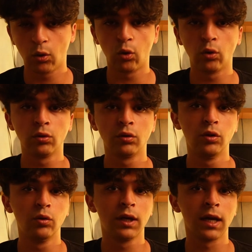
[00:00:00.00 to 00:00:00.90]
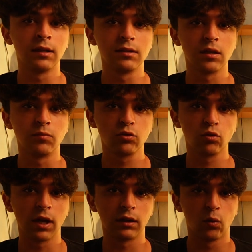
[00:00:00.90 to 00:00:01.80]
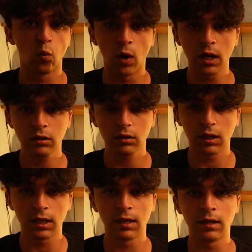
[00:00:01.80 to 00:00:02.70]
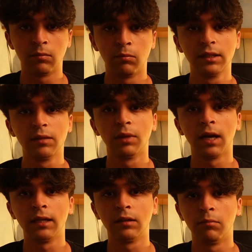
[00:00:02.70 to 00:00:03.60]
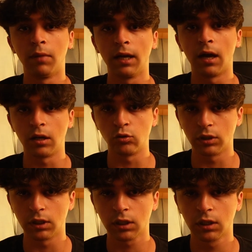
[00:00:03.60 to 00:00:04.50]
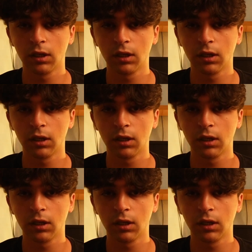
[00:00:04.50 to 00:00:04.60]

or you can subtract 1 and then multiply it by 100.